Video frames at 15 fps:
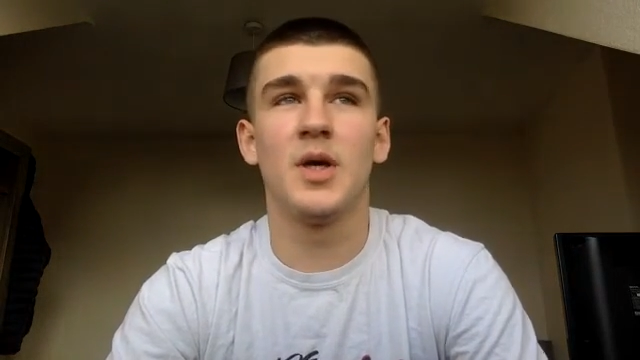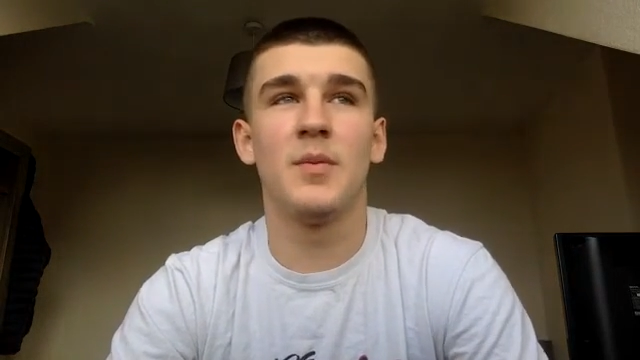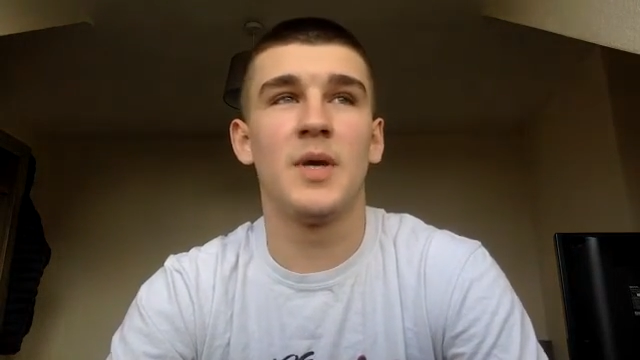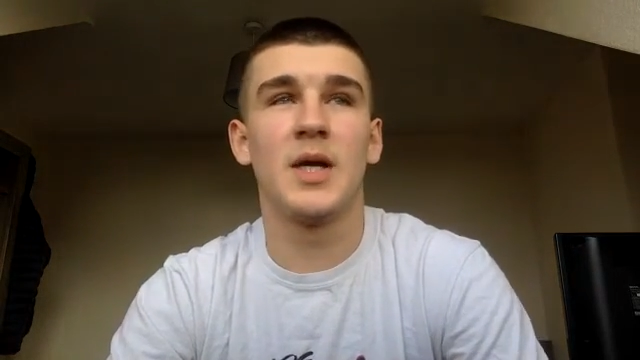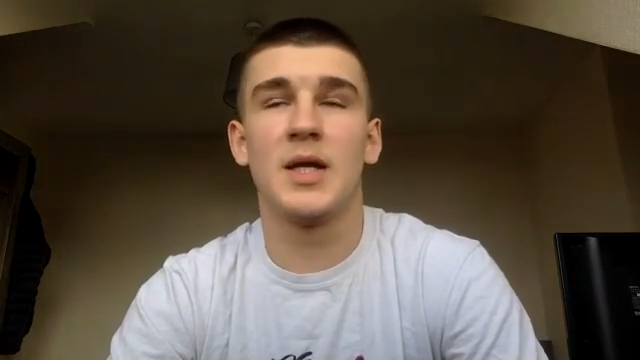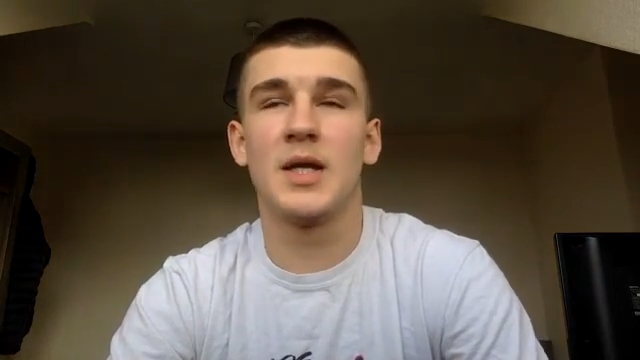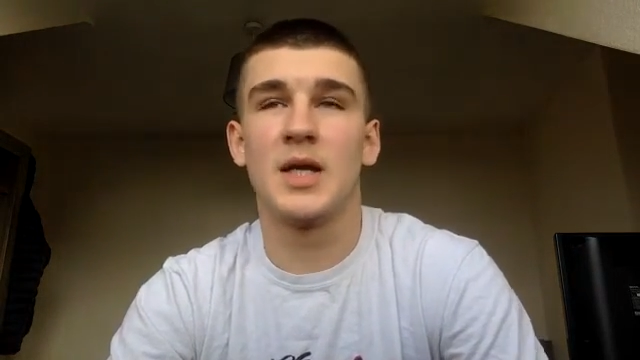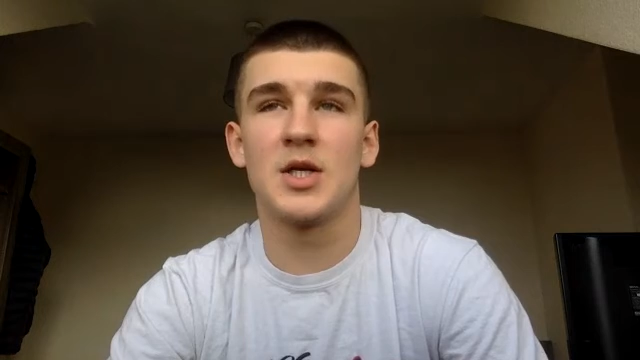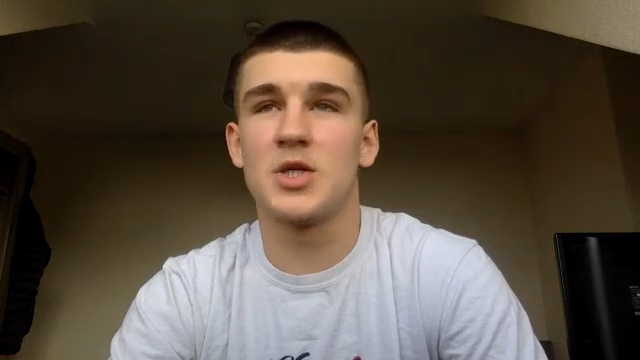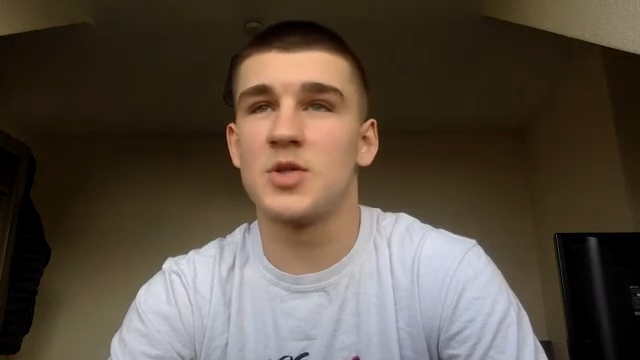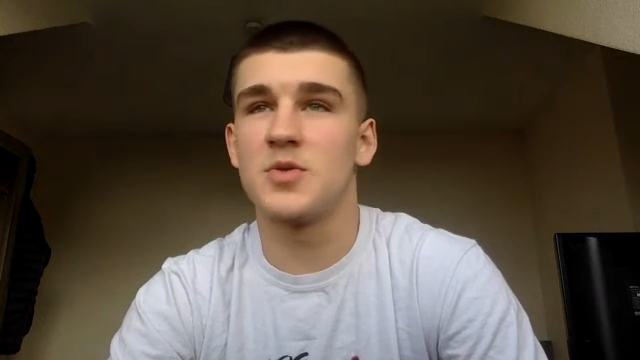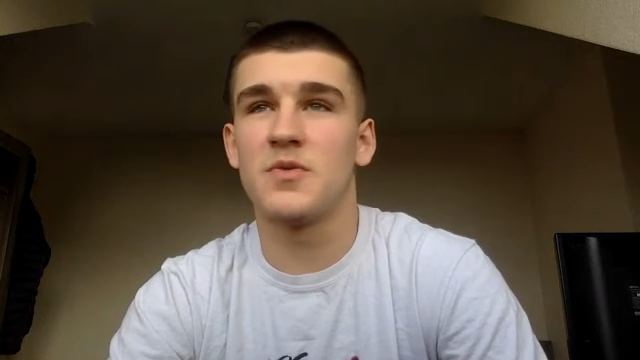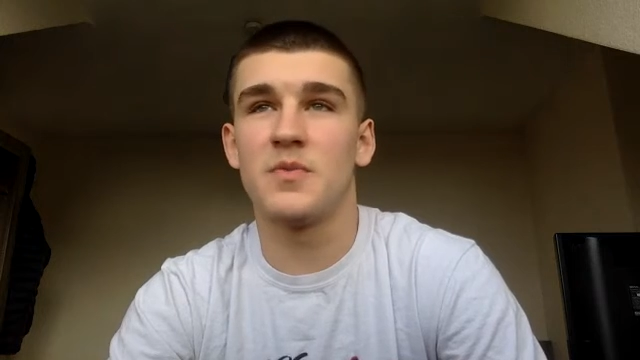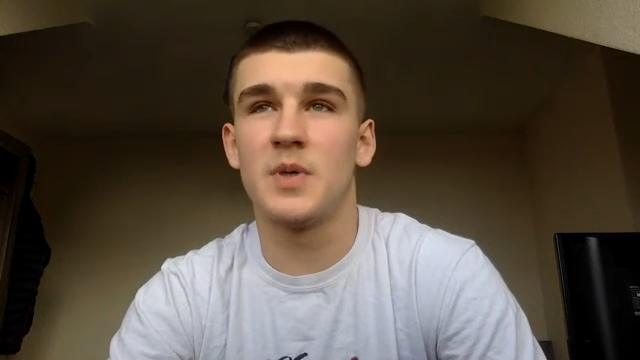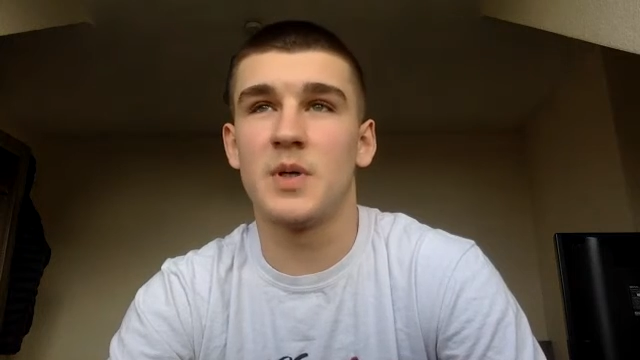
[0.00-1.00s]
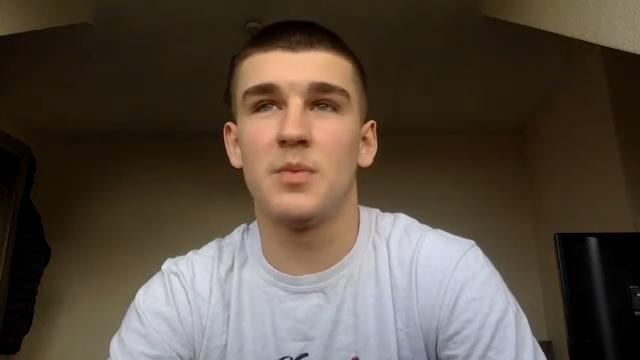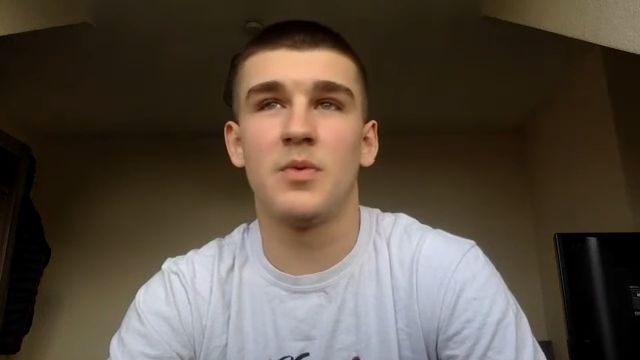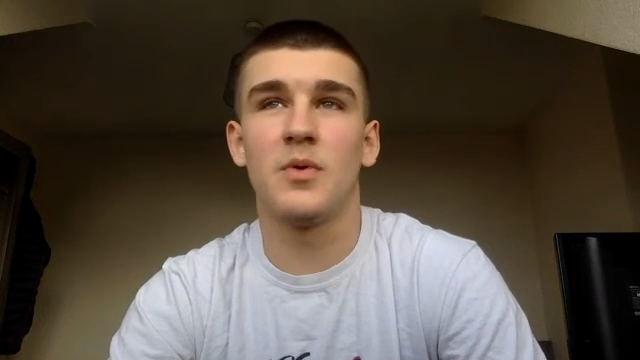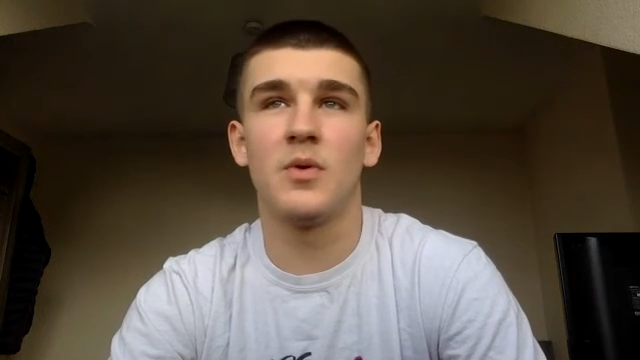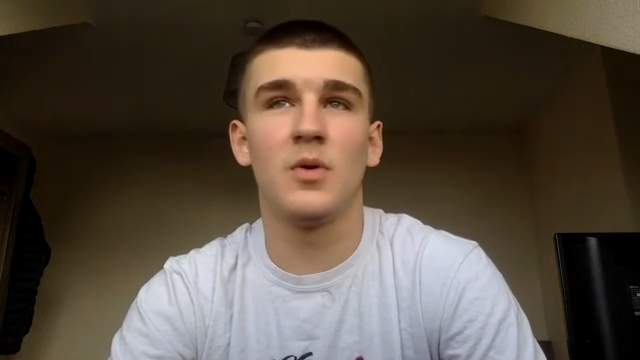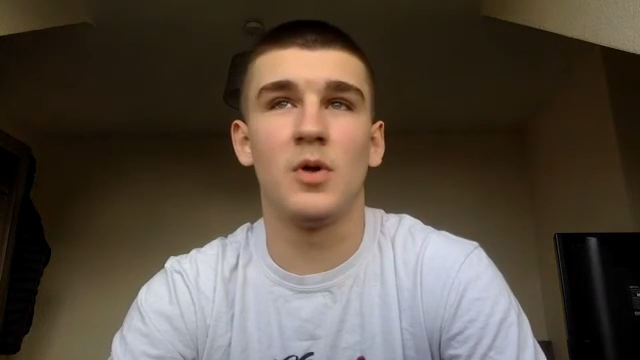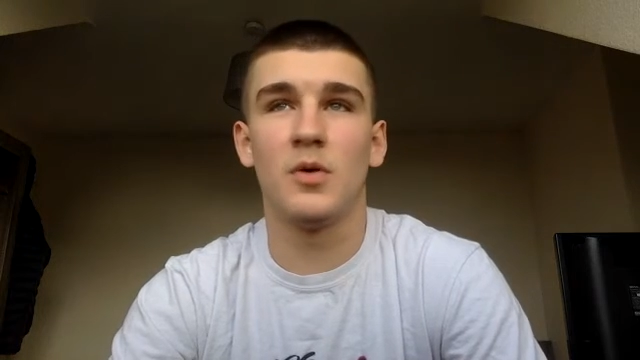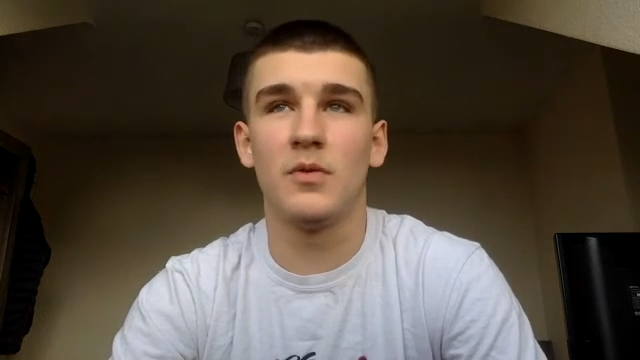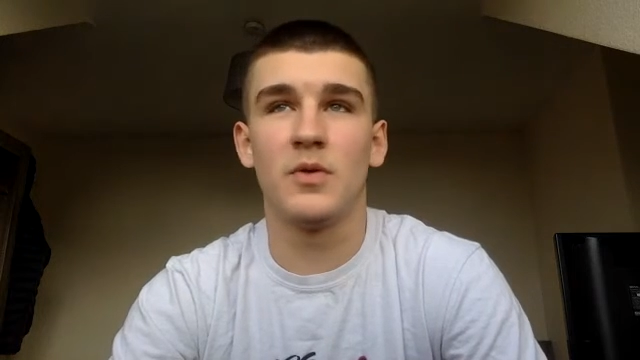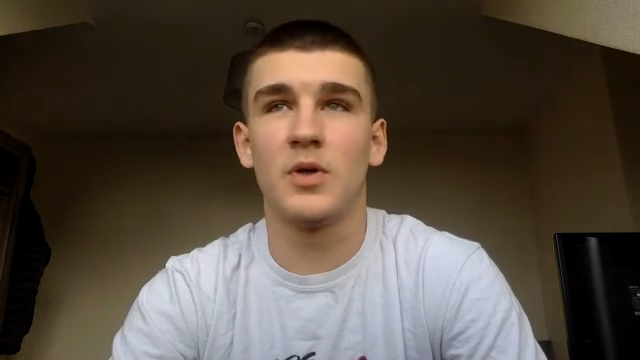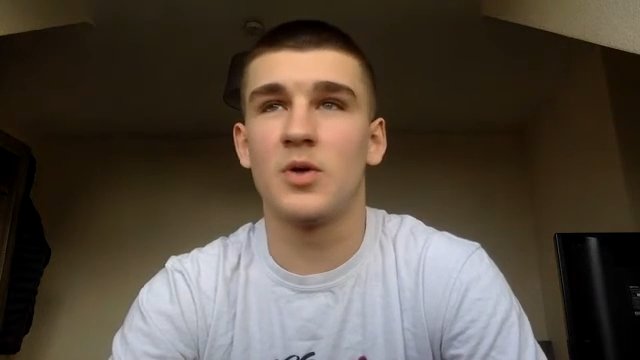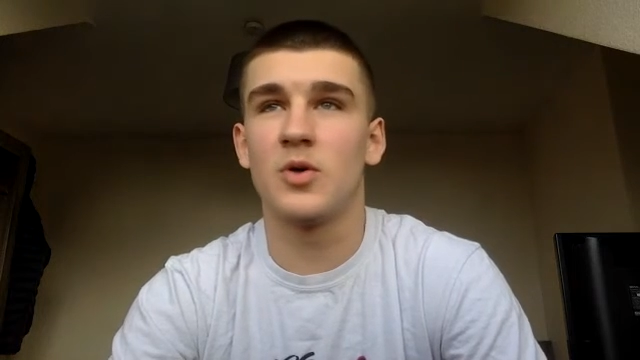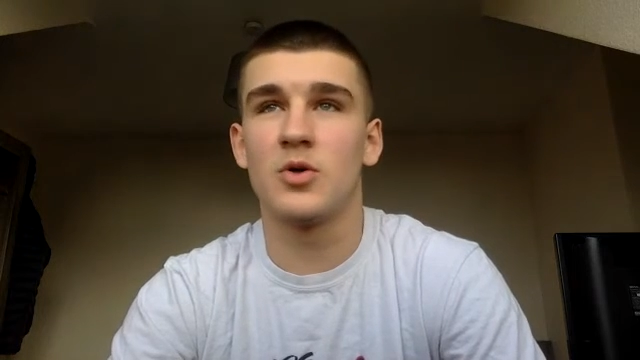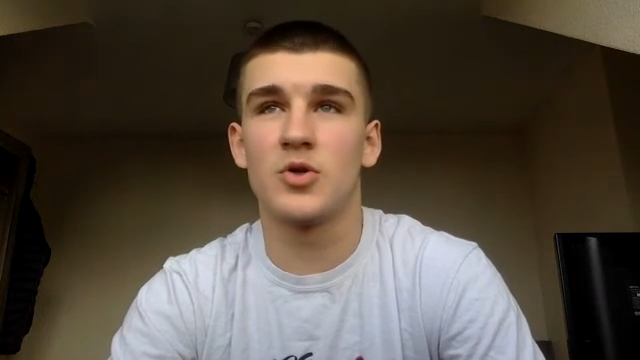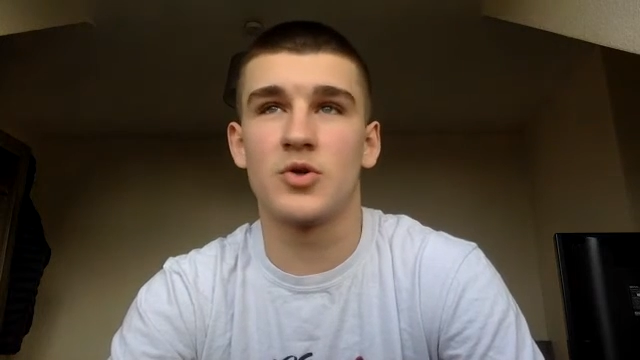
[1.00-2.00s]
make connections with people all over the
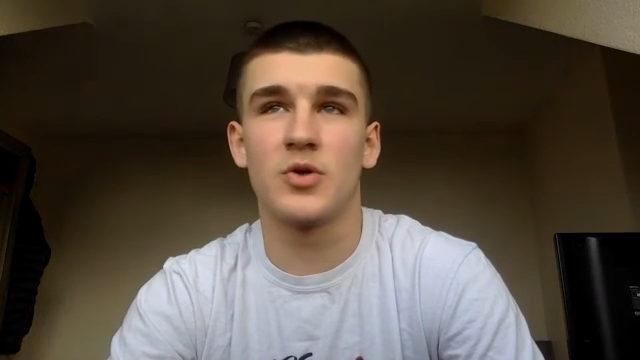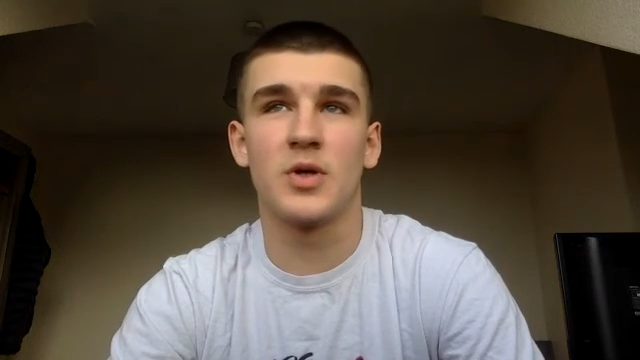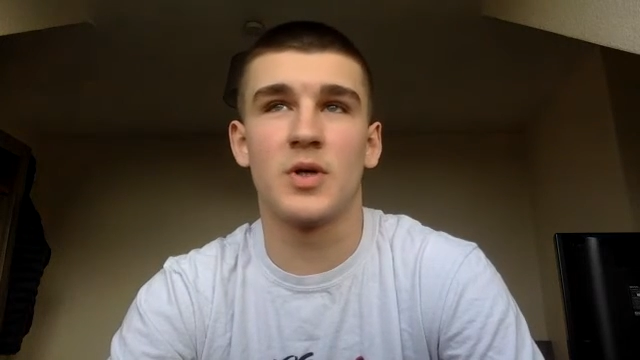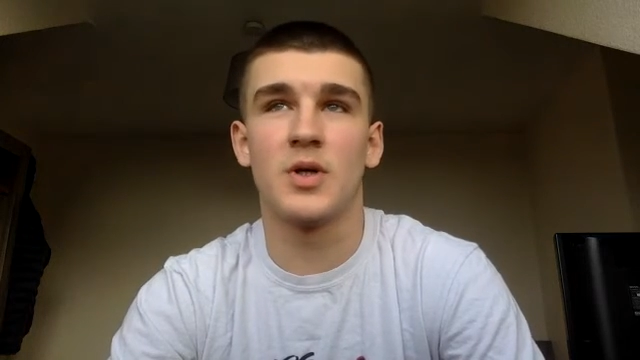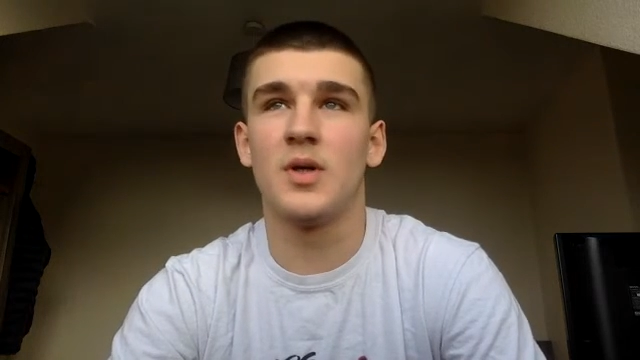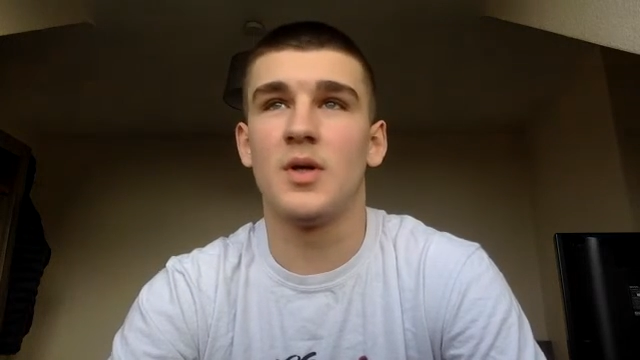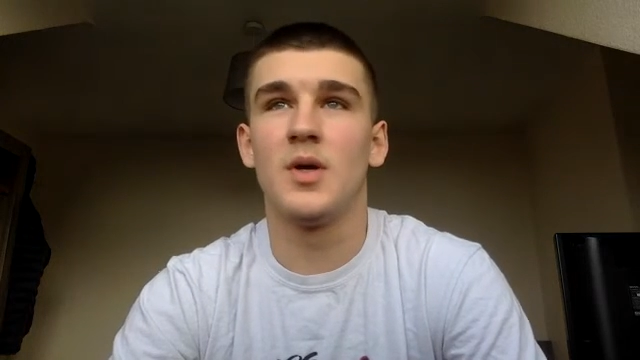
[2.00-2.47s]
country,